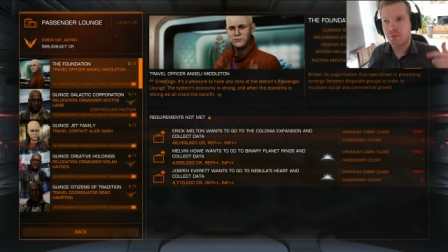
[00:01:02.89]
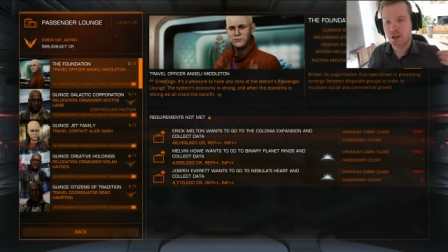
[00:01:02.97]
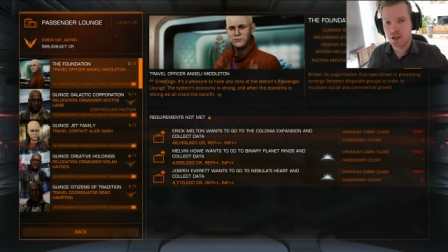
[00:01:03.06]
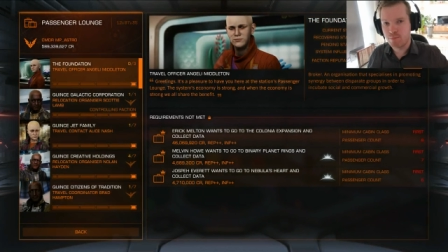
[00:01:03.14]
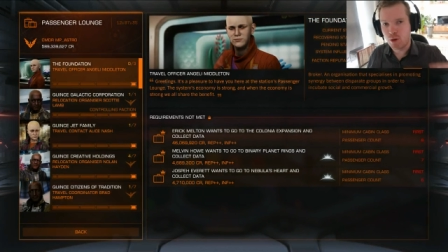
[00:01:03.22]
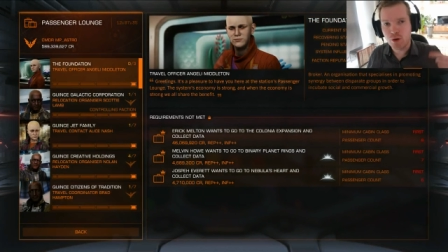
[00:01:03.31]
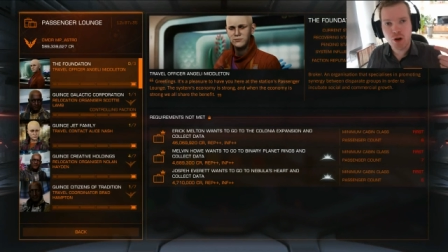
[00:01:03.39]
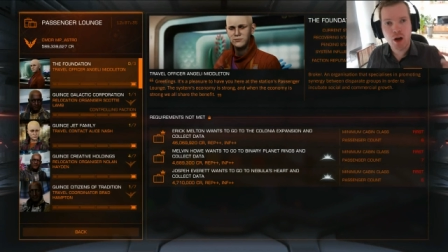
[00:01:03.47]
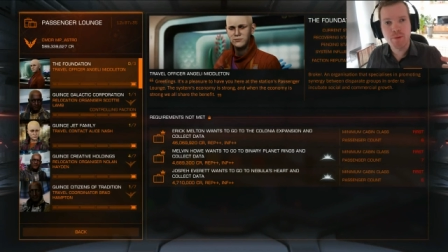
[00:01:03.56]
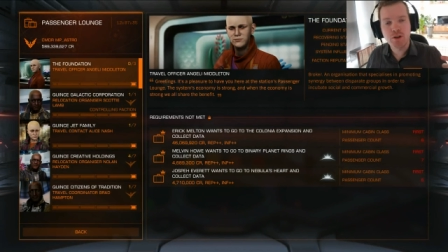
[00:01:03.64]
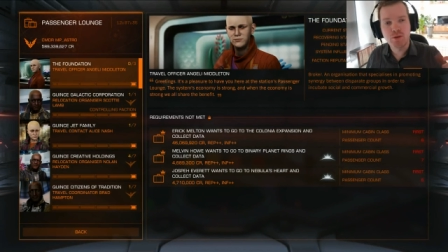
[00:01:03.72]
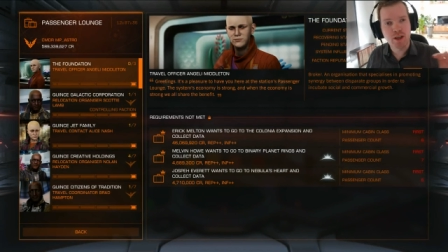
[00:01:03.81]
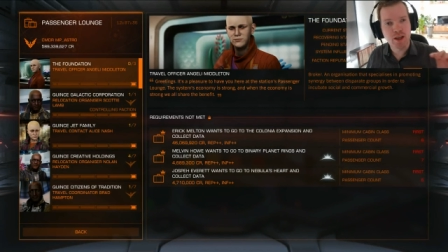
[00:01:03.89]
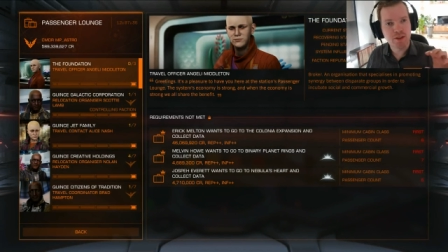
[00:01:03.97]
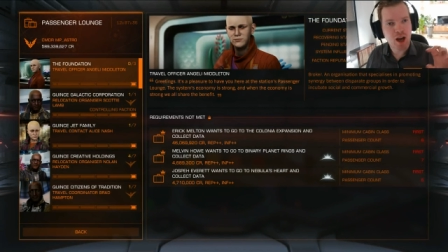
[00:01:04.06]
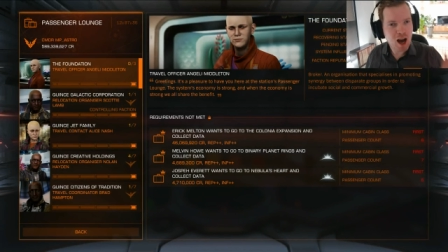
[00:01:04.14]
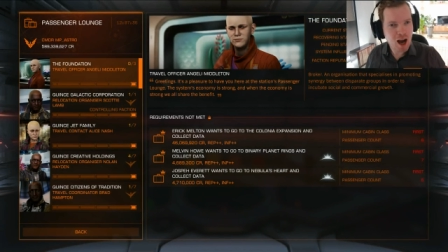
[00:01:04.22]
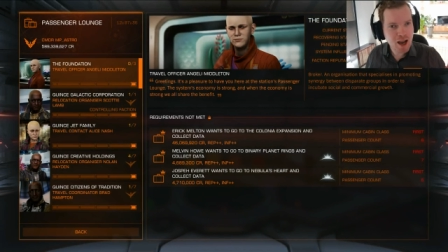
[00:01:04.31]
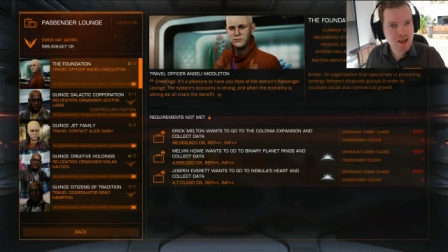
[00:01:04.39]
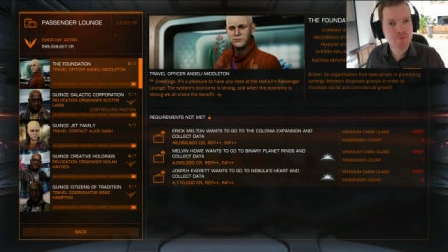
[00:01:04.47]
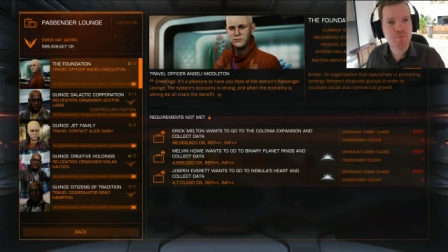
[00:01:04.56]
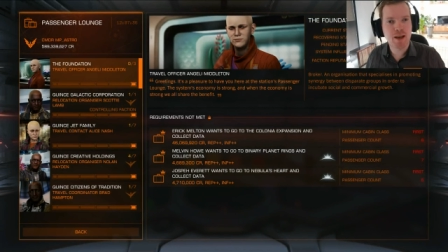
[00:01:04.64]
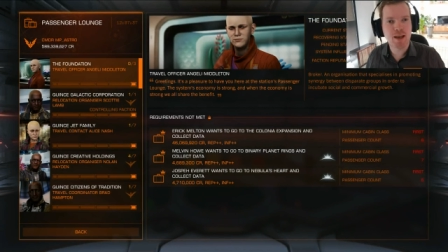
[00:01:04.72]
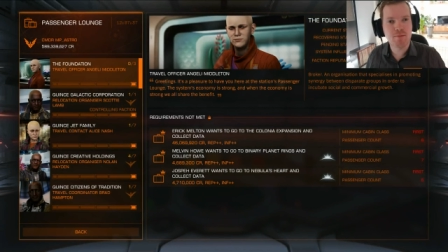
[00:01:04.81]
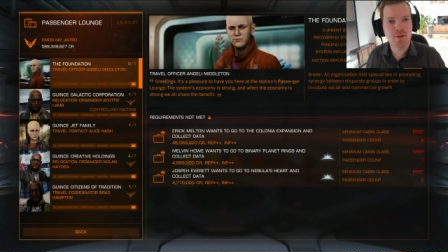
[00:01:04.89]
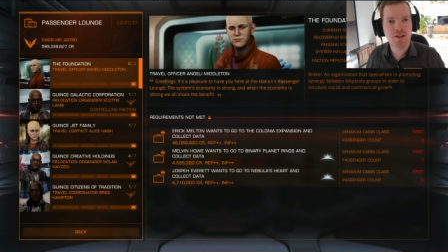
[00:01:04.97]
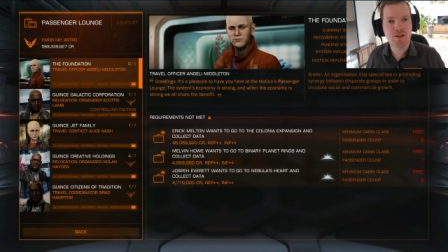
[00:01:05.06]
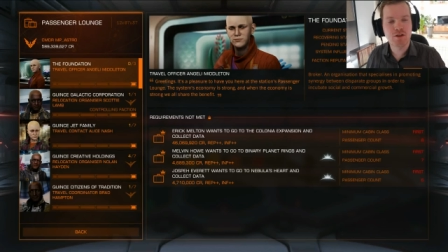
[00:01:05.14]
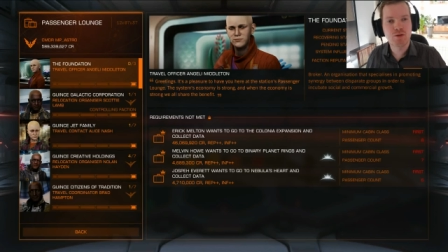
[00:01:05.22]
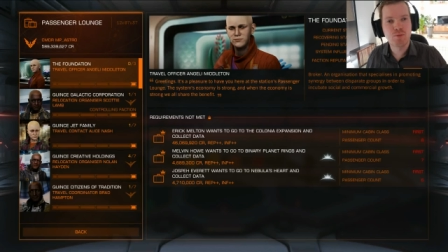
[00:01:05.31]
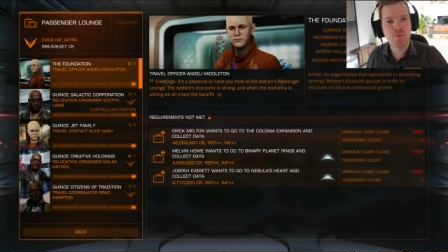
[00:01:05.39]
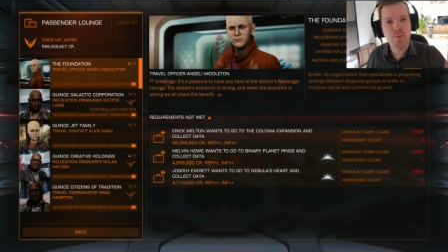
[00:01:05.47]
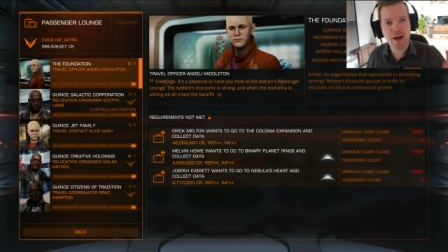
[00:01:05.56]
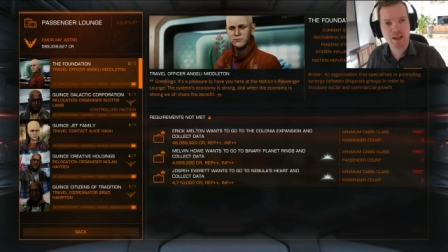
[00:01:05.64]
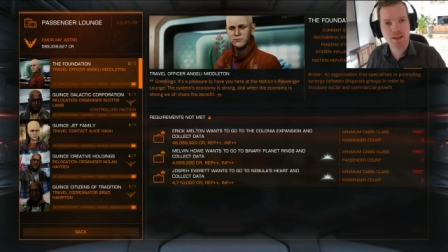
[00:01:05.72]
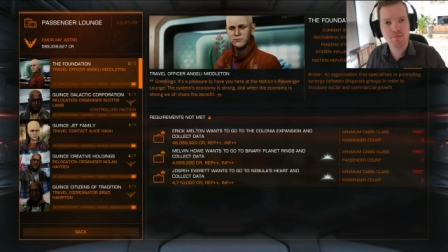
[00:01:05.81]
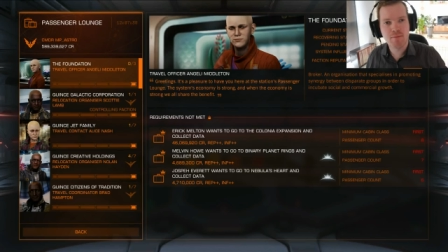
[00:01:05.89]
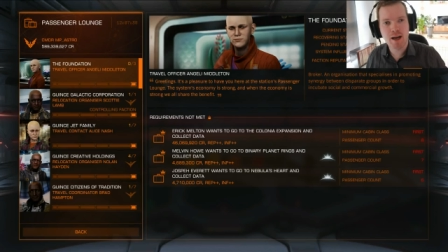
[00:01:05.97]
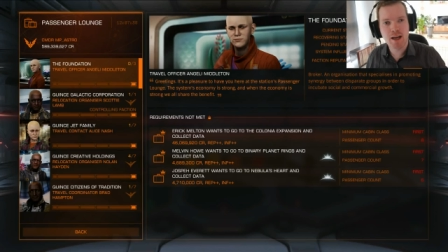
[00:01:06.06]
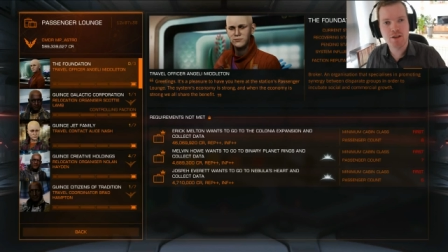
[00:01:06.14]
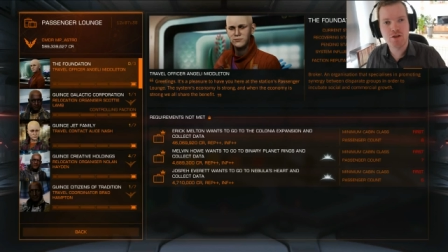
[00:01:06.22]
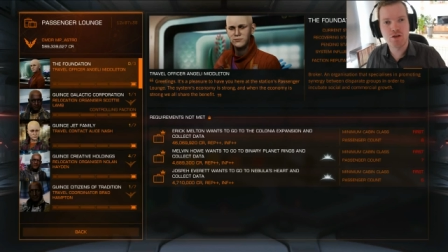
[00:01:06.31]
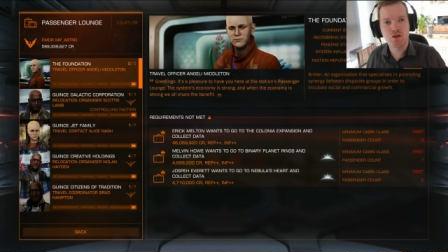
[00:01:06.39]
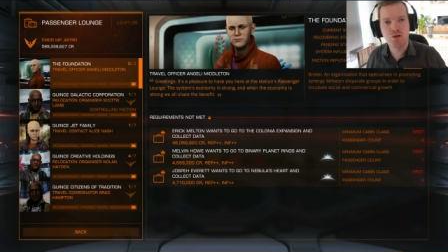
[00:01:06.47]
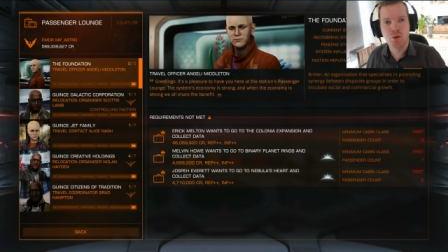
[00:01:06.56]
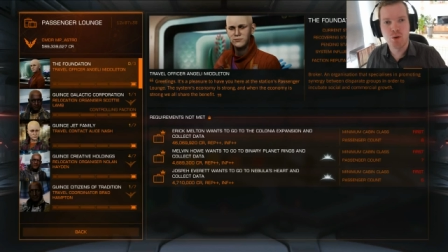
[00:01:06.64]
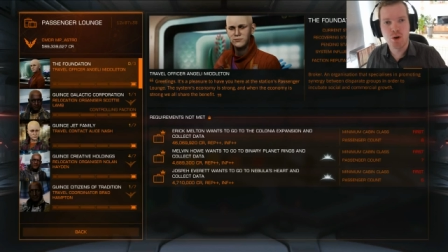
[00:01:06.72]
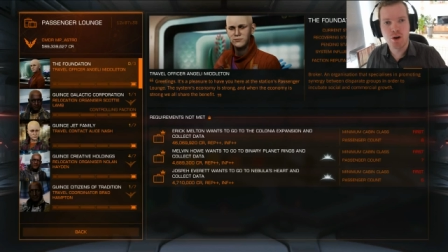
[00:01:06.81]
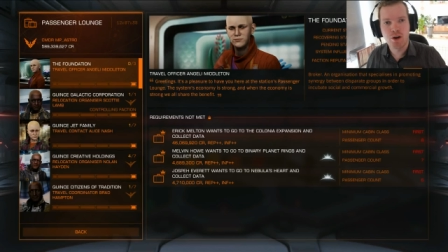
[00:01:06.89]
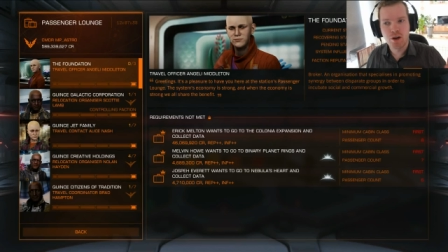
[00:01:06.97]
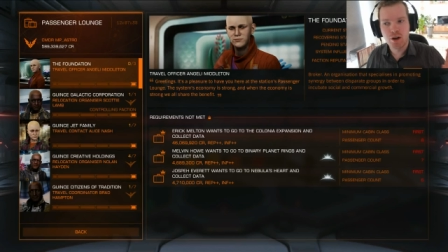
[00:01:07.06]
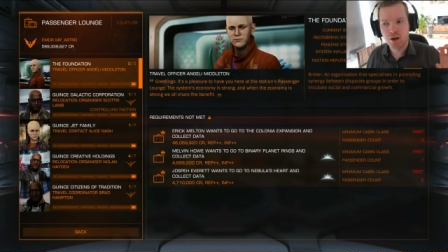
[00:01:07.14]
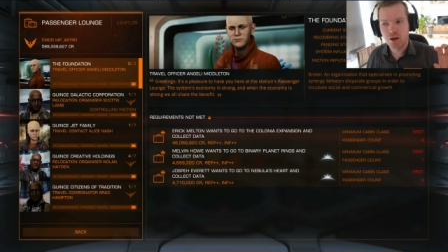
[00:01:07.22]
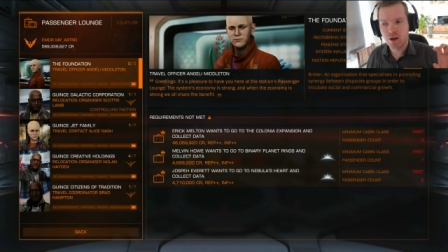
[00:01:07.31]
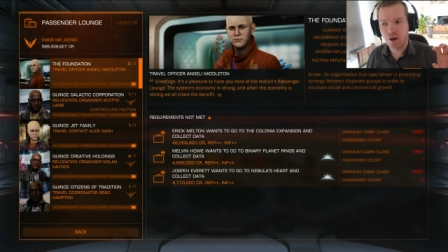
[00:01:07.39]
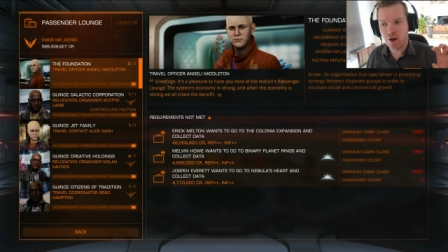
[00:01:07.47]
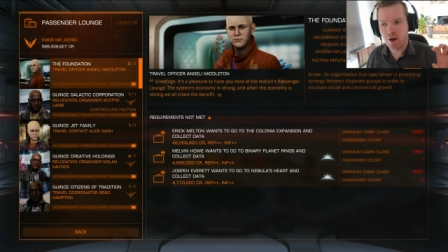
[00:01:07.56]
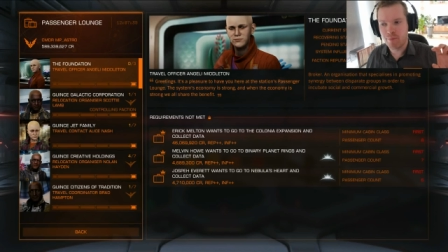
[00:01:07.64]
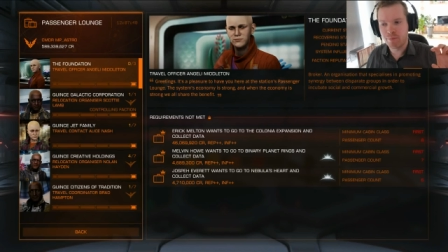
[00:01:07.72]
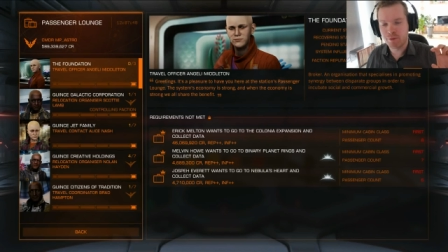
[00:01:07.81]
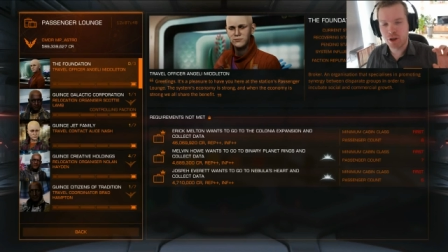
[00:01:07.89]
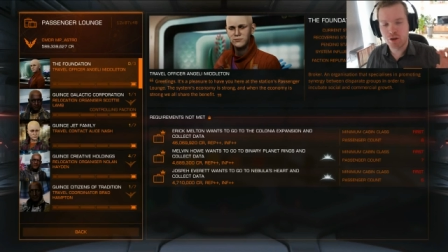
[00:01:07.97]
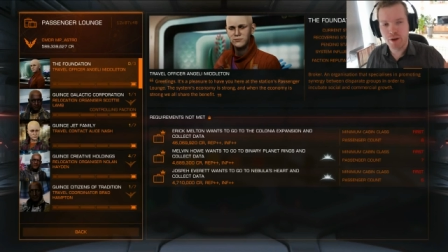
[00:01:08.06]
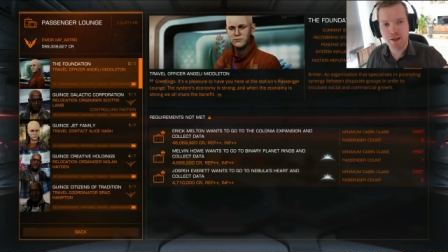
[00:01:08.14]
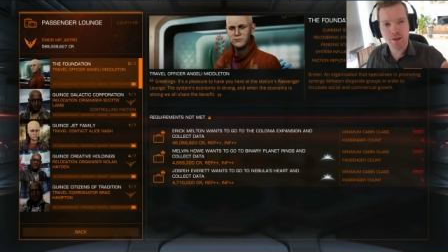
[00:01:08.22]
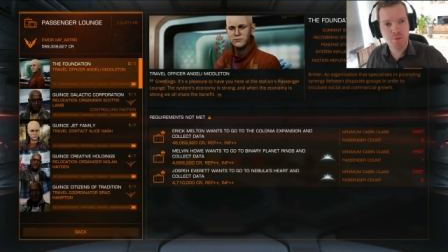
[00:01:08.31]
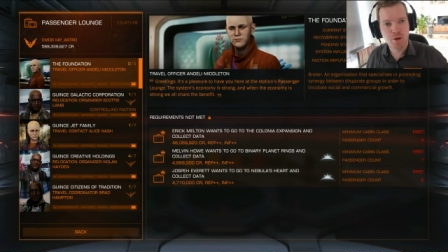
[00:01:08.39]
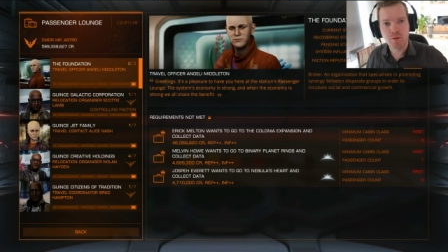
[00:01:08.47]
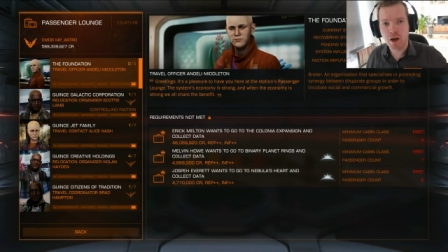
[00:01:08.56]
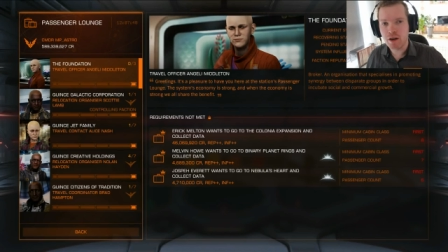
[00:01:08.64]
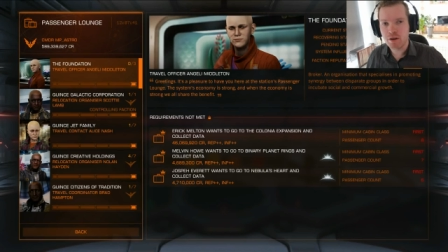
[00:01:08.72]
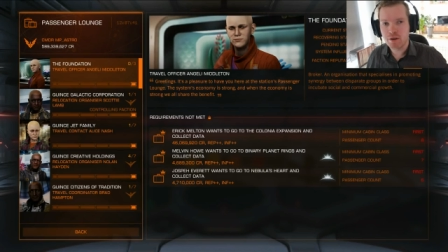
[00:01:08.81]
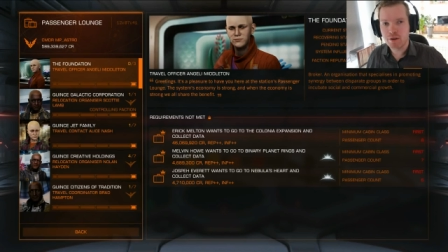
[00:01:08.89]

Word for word: keep board hopping to get the highest paying missions to maximize your um, credit per run?